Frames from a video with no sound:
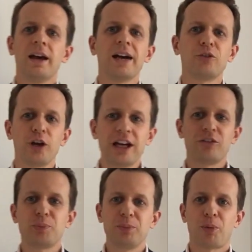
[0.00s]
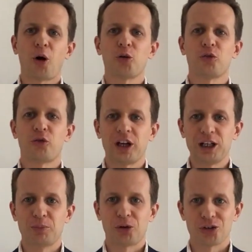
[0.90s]
Have you ever been part of a
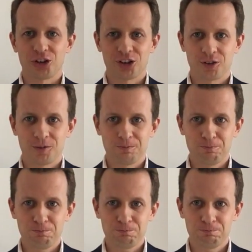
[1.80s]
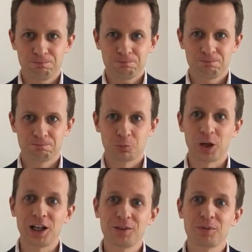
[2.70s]
failing project?
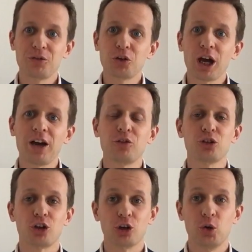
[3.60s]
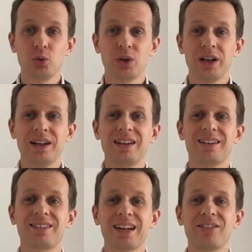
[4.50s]
Well, if you have, you're not alone.
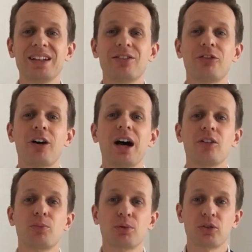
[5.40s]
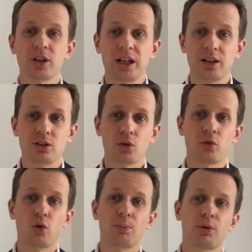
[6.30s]
75%
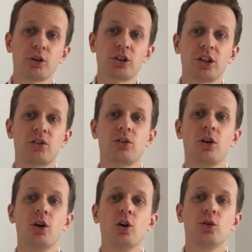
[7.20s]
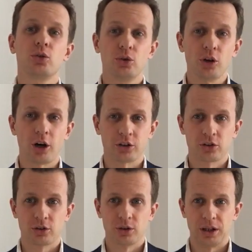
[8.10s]
of all projects do
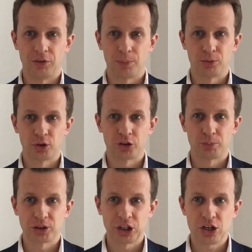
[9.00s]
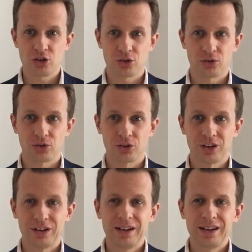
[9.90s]
not live up to expectations.
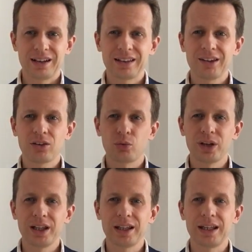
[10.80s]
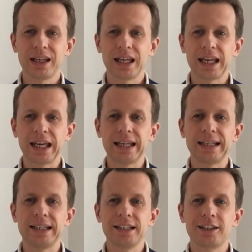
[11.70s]
And this is really
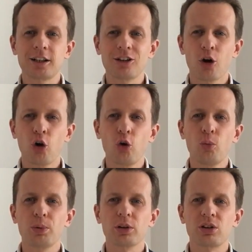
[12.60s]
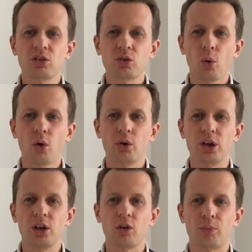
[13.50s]
a global
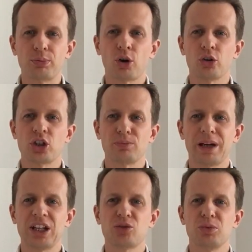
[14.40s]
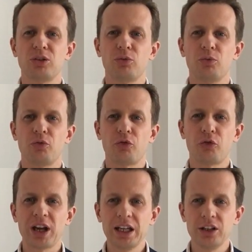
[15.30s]
story of project management
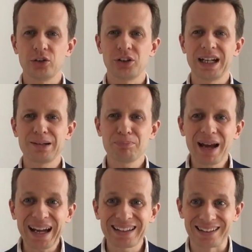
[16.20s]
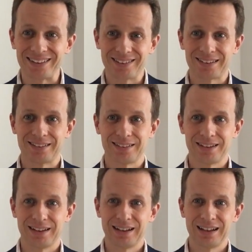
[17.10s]
failure and madness.
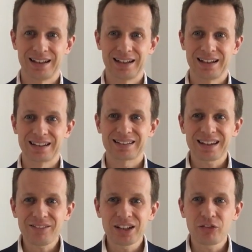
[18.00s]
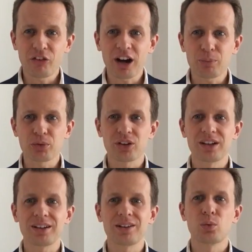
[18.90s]

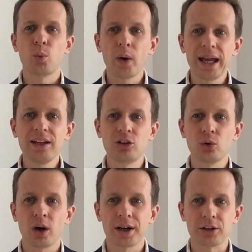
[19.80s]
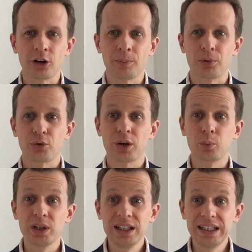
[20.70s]
75% is way too high a number
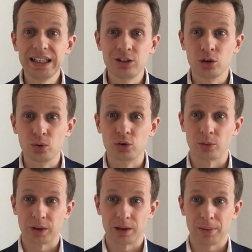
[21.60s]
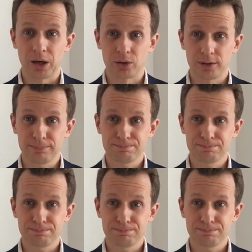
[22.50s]
and we need to do something about it.